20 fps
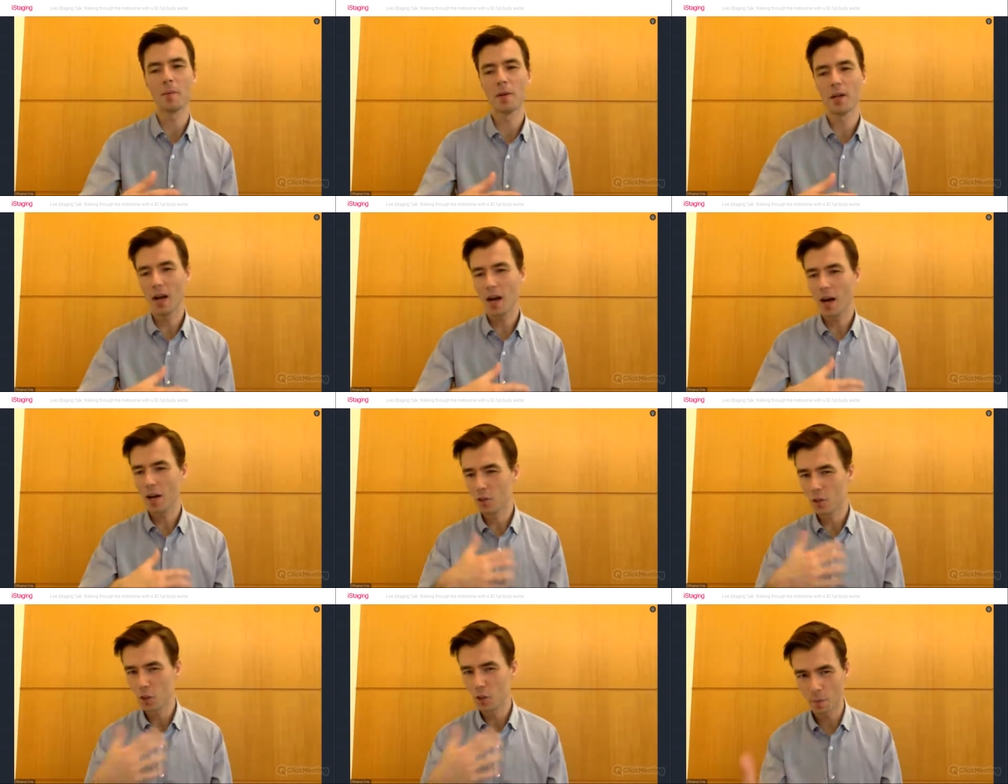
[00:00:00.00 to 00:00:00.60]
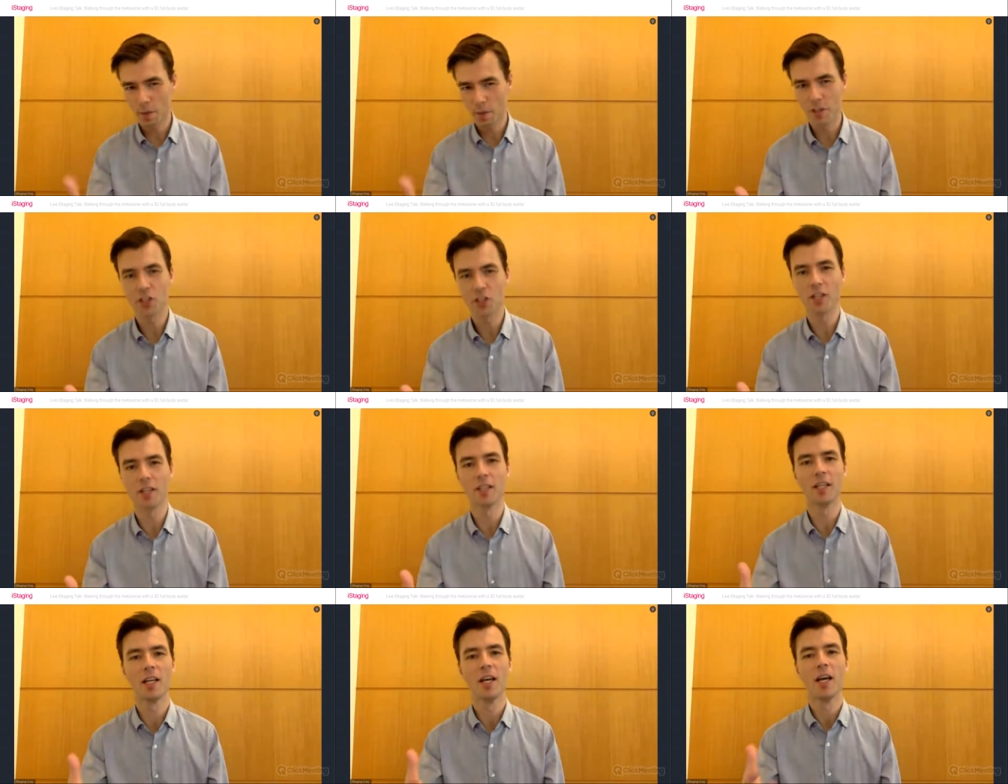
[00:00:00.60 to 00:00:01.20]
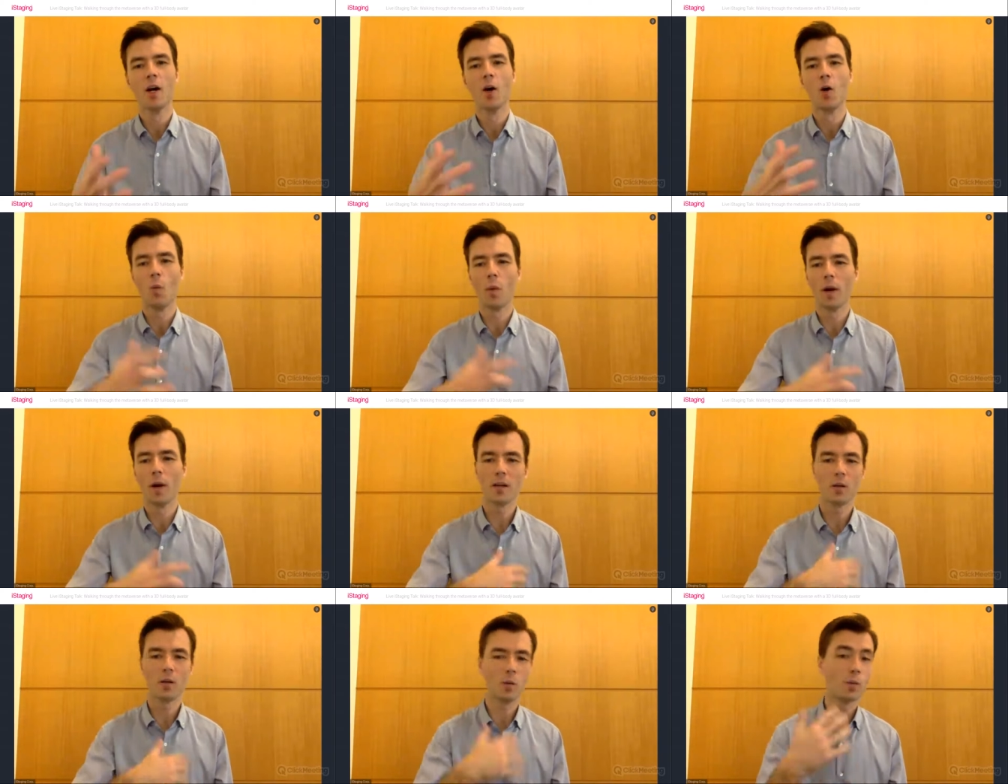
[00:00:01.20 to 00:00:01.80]
but I'll just mention
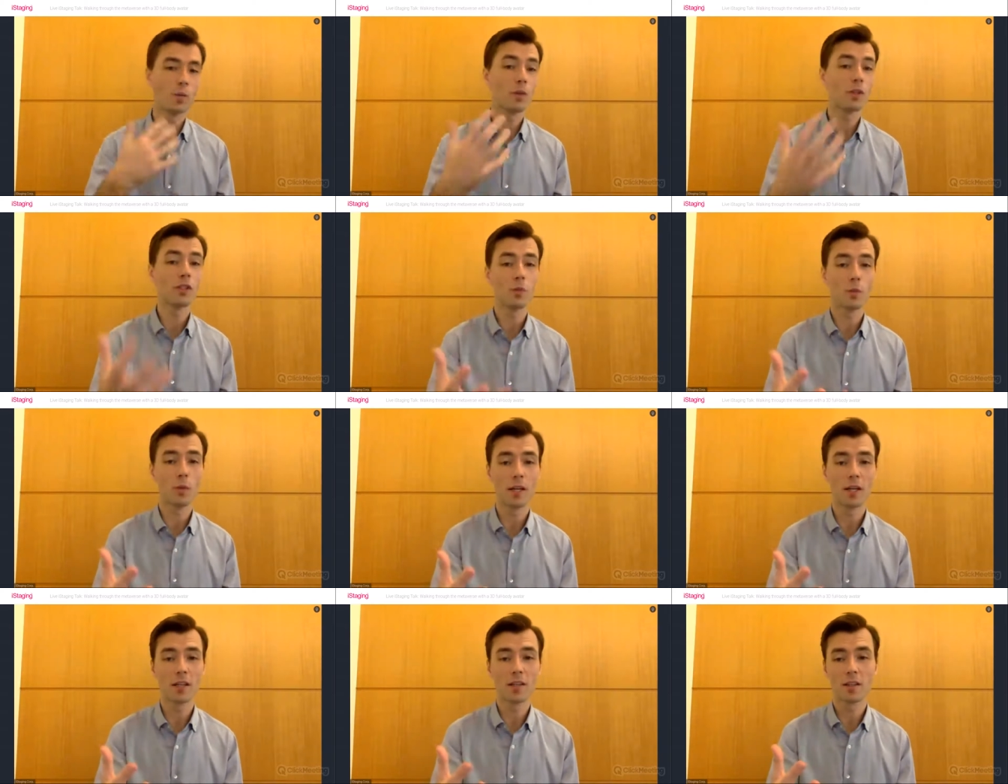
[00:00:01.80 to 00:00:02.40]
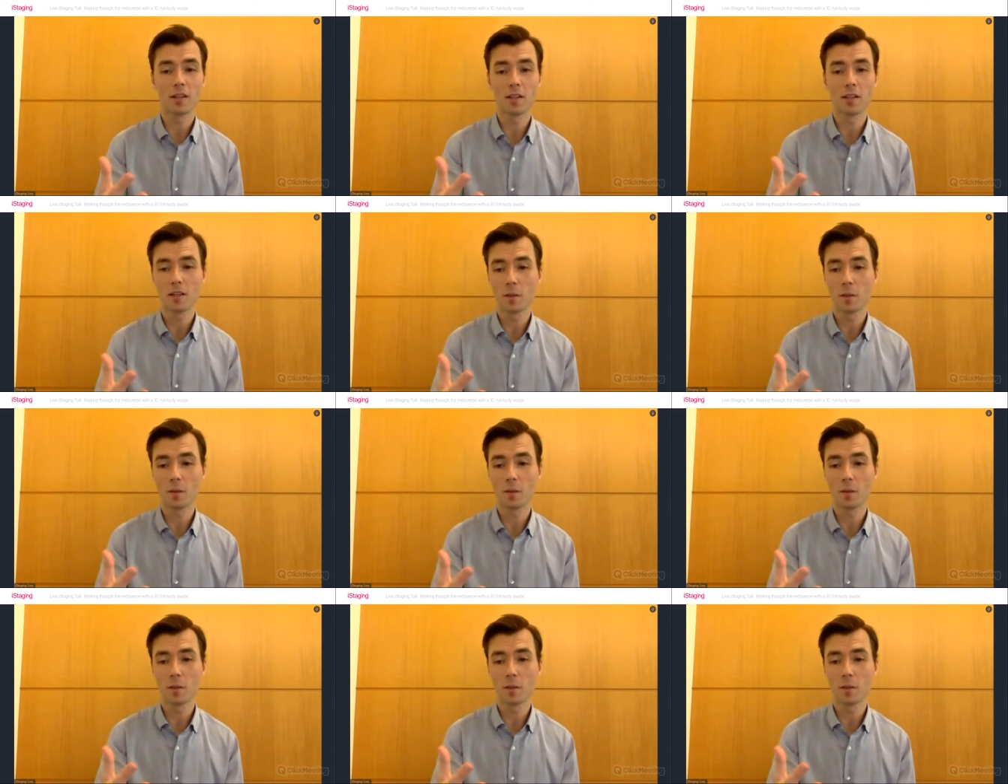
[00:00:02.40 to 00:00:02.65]
when it